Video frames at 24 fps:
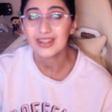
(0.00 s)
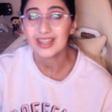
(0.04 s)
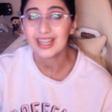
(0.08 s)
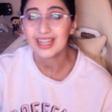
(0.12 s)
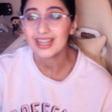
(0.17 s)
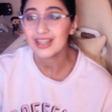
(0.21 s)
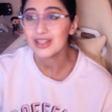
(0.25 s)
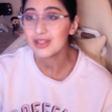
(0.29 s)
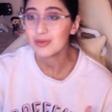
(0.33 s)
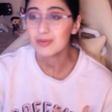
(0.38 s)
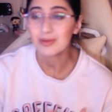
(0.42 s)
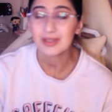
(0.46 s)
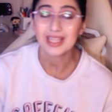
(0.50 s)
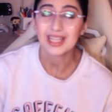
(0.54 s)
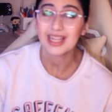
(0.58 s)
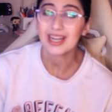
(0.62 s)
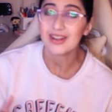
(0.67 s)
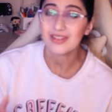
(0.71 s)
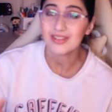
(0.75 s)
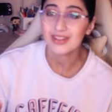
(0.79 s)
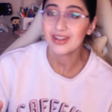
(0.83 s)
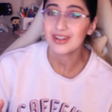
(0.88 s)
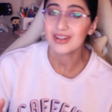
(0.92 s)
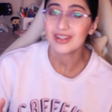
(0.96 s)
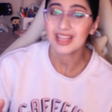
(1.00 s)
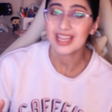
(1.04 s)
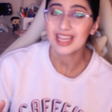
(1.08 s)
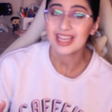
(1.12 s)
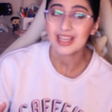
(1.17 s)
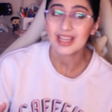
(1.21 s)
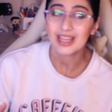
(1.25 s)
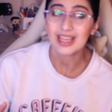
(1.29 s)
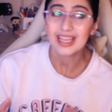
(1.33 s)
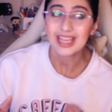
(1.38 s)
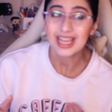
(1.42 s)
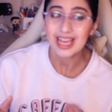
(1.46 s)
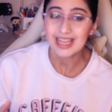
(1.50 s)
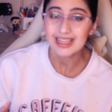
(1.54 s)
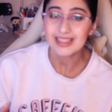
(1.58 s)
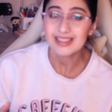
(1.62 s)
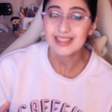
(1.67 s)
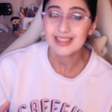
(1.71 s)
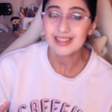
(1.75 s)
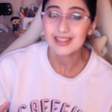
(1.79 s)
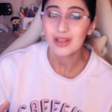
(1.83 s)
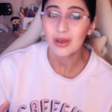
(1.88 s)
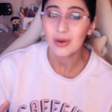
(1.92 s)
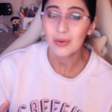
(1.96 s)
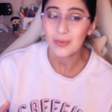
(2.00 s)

Can I just put that out there? Like, yes,